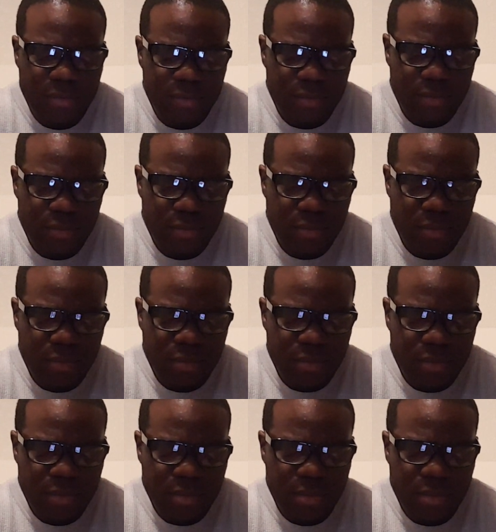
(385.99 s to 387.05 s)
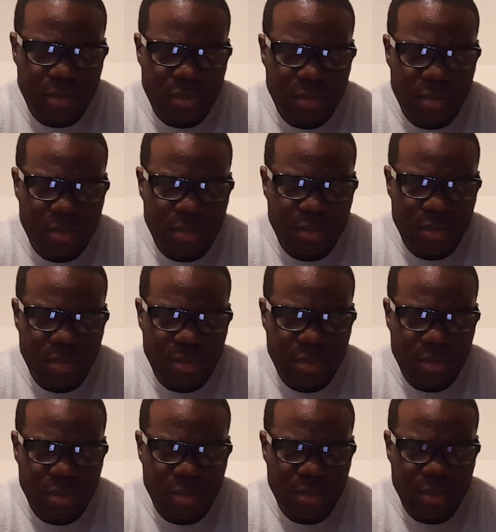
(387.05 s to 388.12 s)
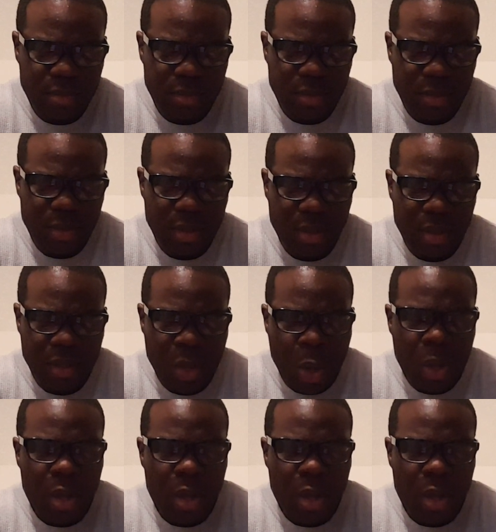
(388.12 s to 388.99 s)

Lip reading: (silence)